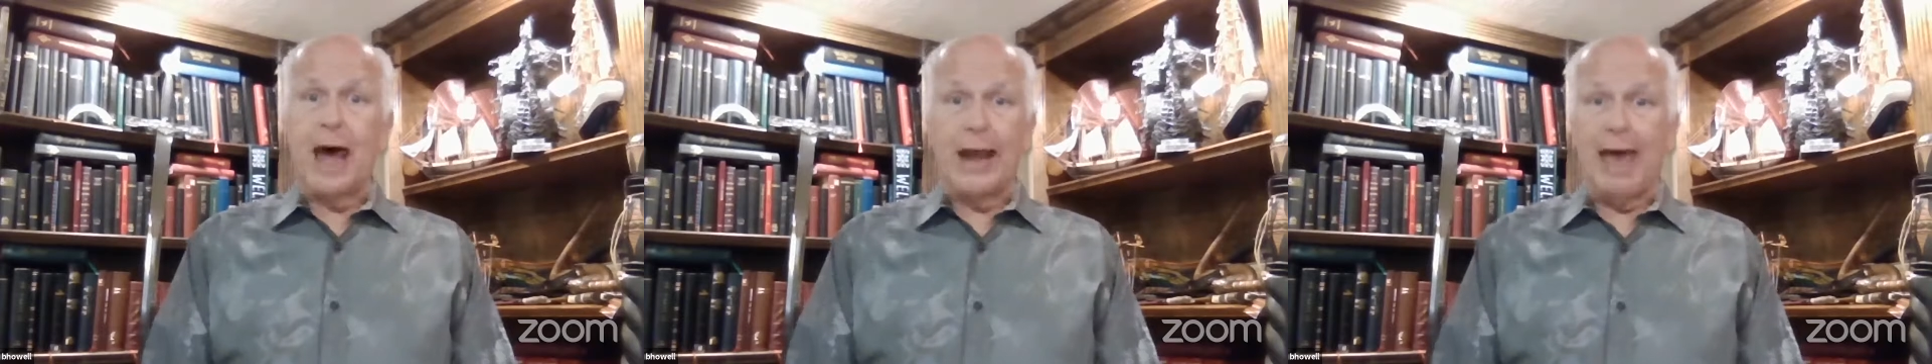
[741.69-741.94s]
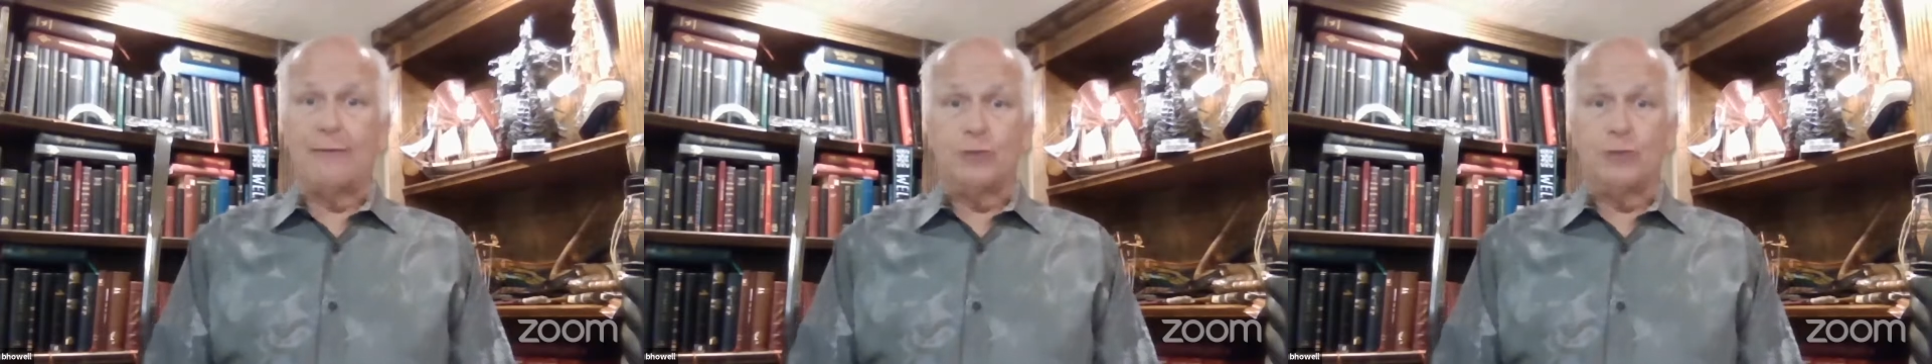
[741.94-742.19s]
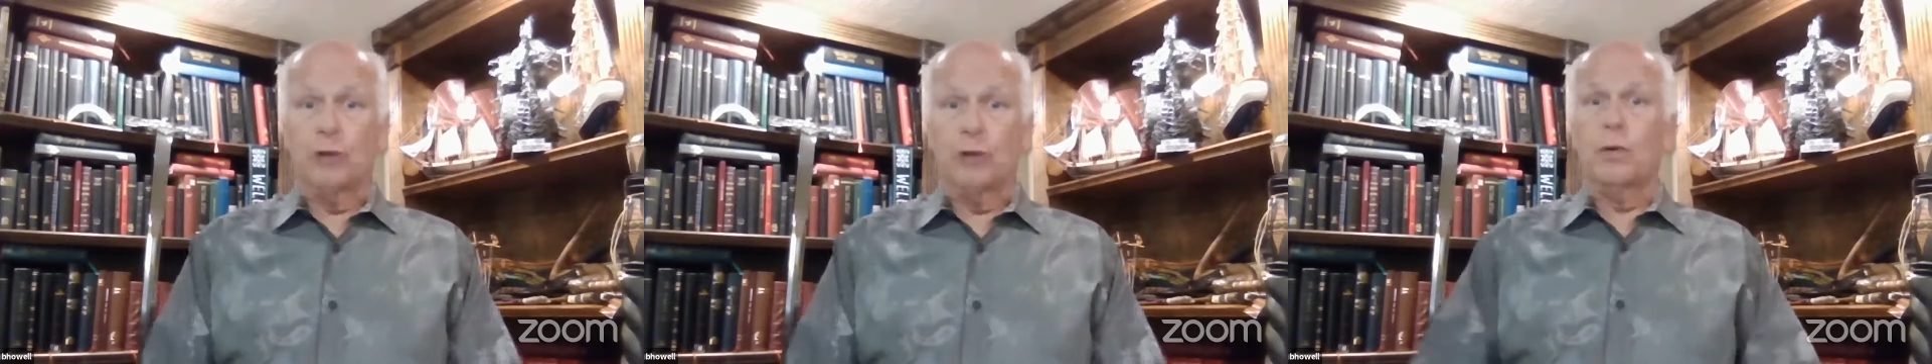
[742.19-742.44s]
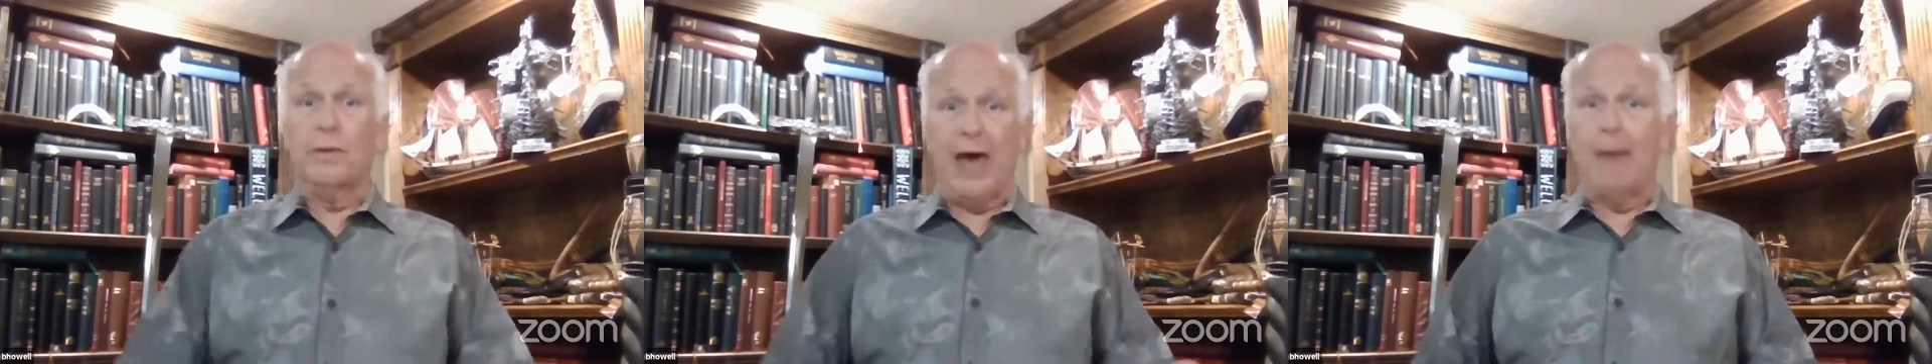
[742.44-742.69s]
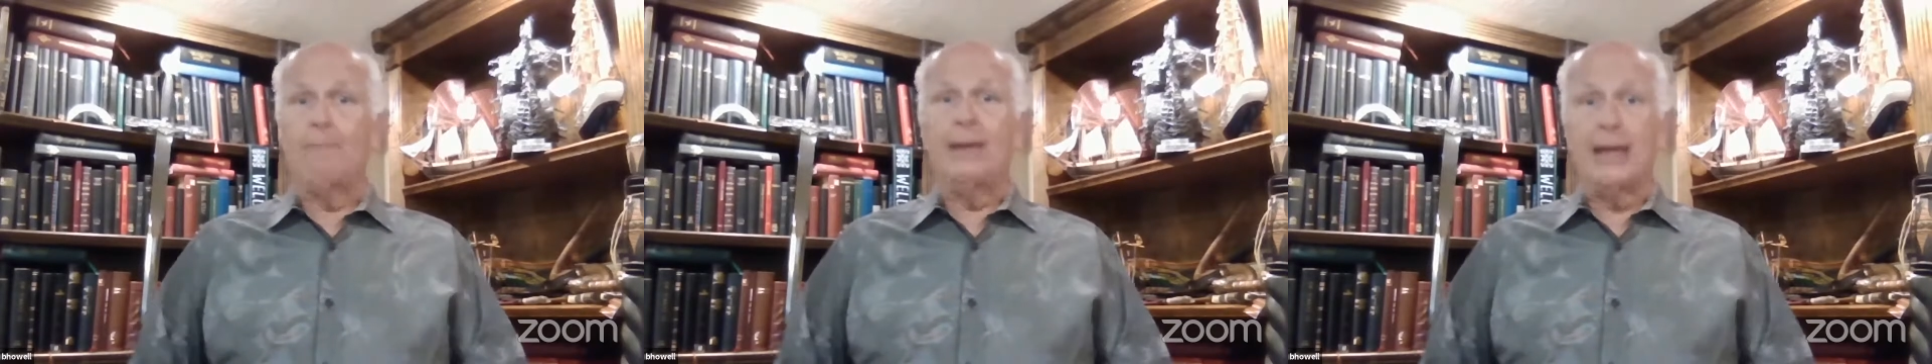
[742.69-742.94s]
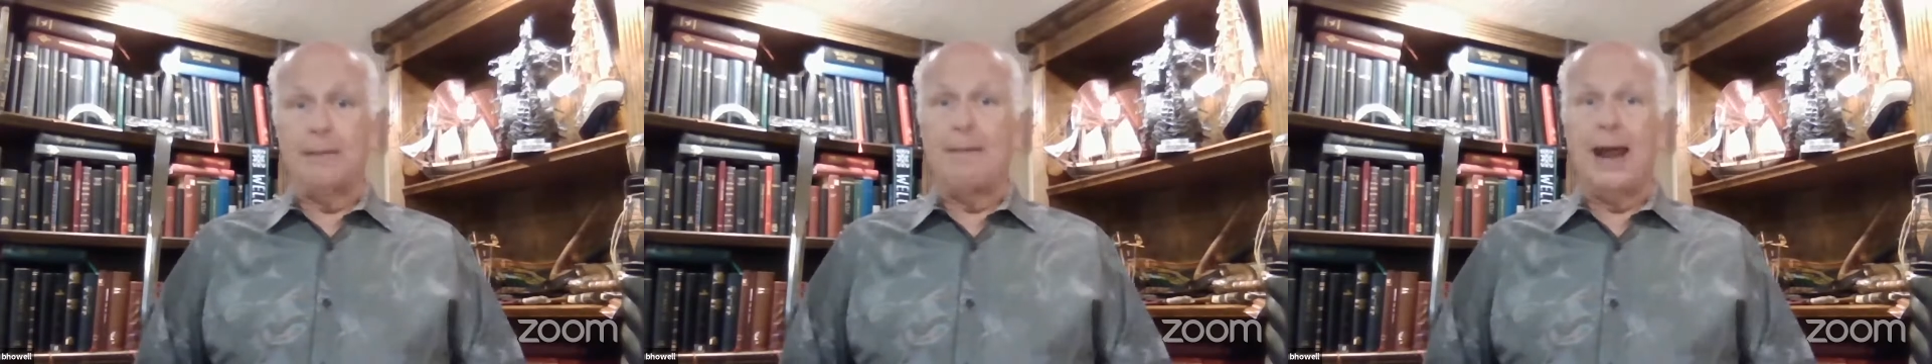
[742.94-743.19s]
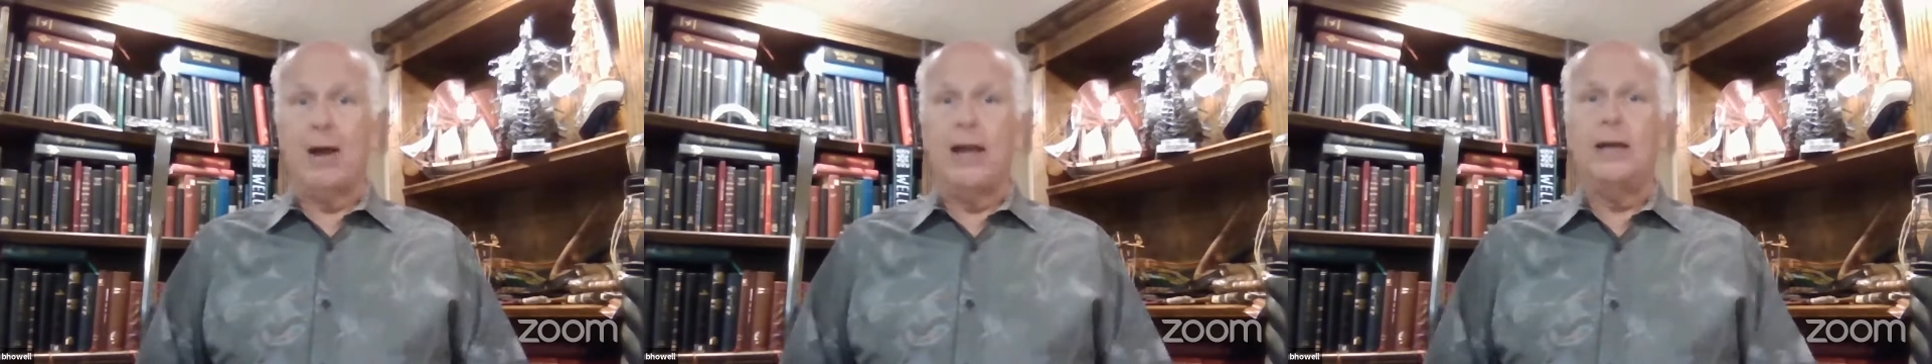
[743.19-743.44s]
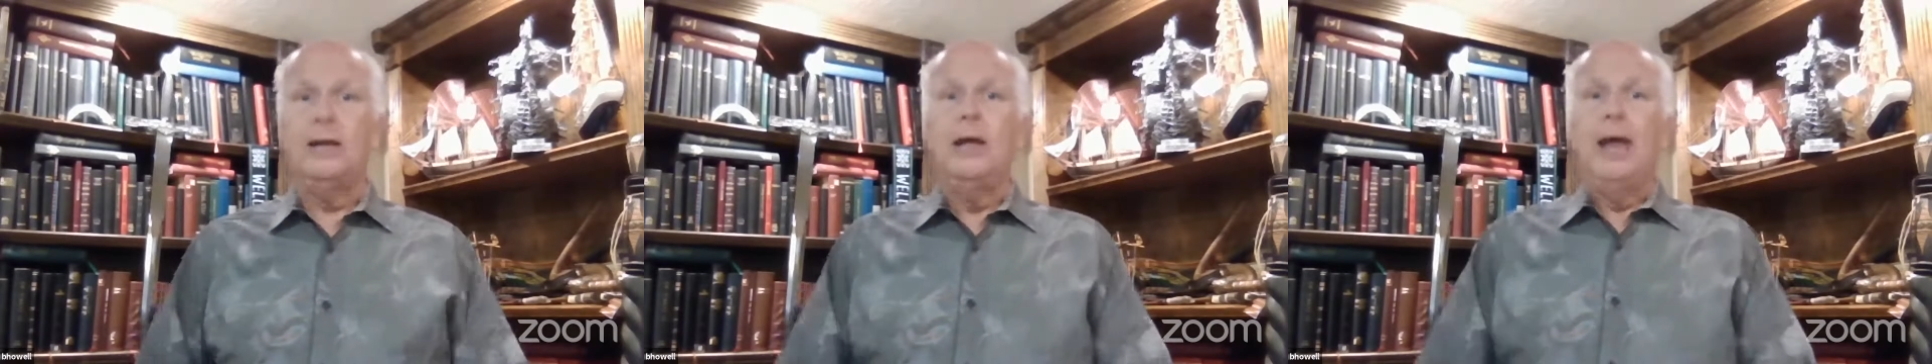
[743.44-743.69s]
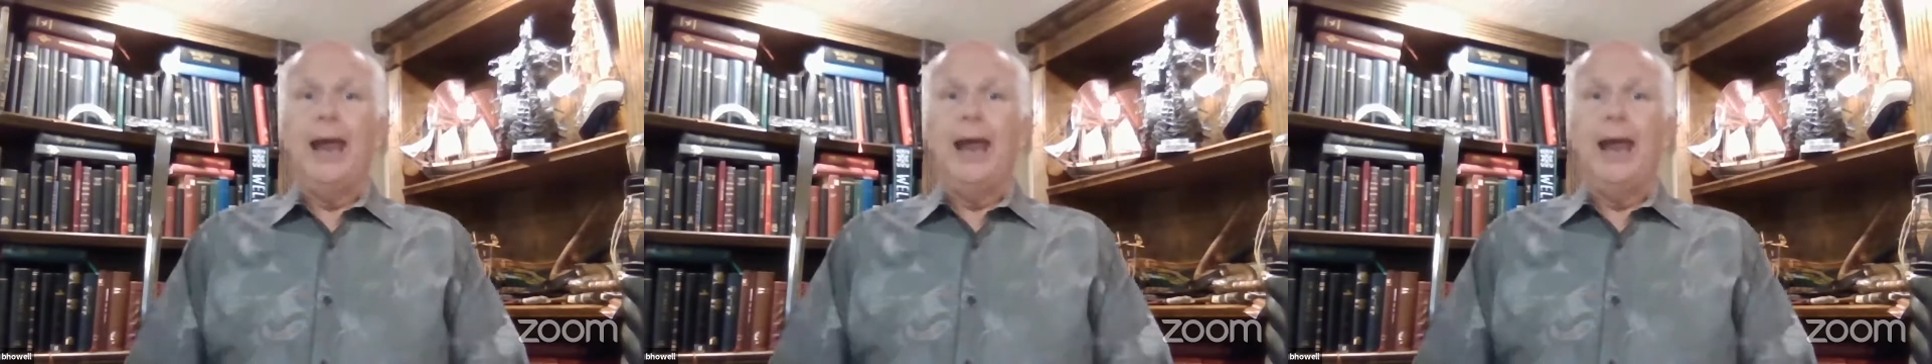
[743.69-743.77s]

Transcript: not have children without being married.